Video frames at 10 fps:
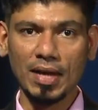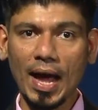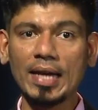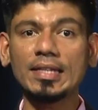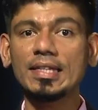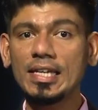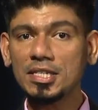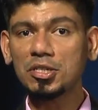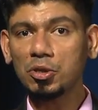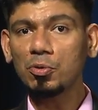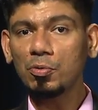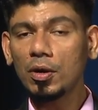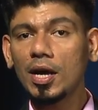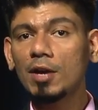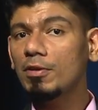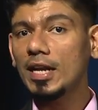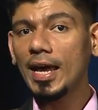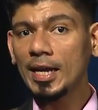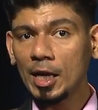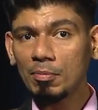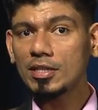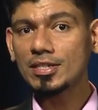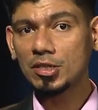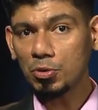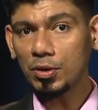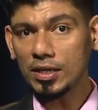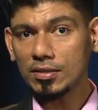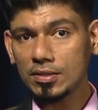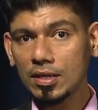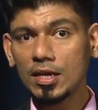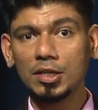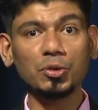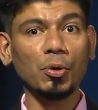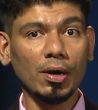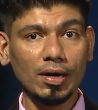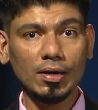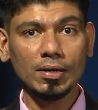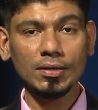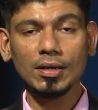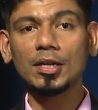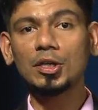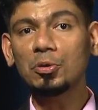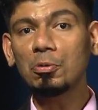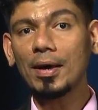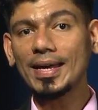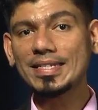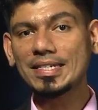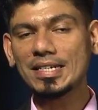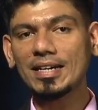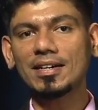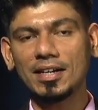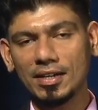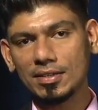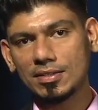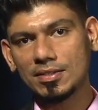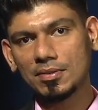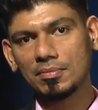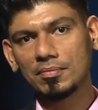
And these two will enable students to earn two extra credits.